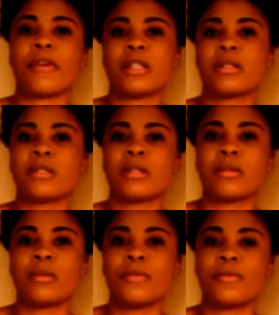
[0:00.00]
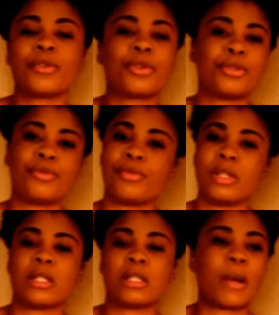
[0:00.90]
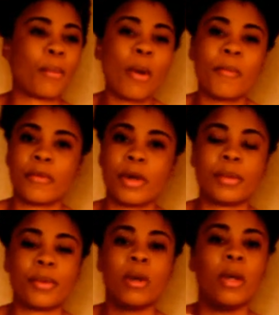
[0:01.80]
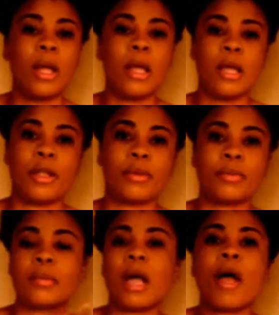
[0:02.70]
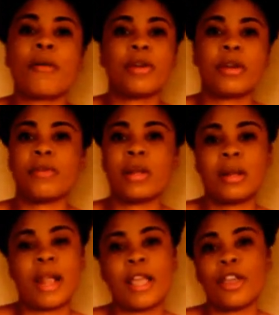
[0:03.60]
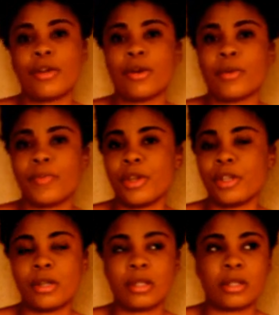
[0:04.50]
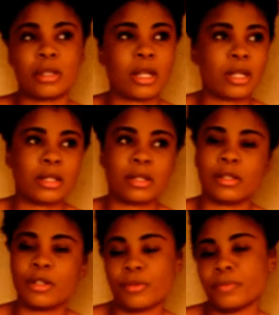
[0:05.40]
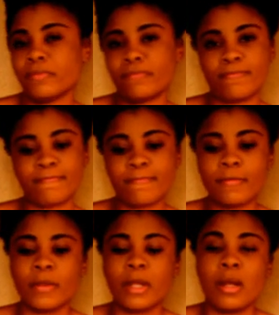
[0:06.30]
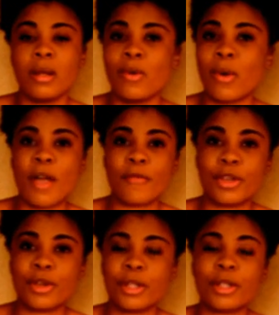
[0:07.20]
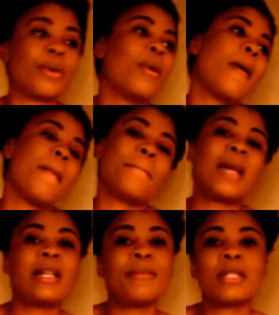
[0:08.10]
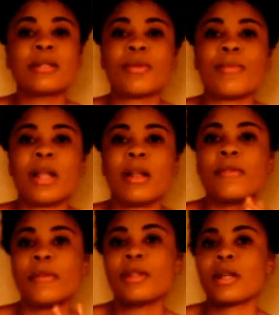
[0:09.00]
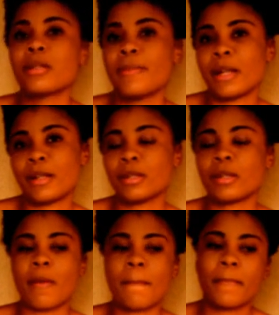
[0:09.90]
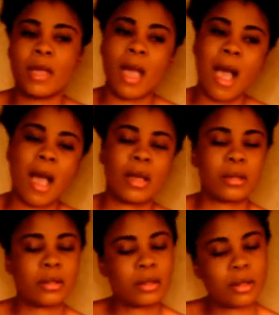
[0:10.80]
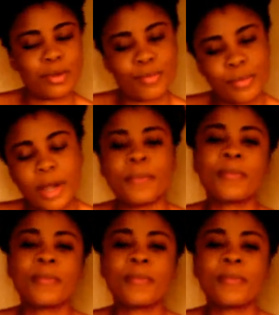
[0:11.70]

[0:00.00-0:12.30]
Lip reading: it, for good reason. I'm up for it, but, you know, I really, really like your opinion tonight, and, you know, whatever you can do. My name is Tobella from TalkToBella.com. Yeah, it's still me.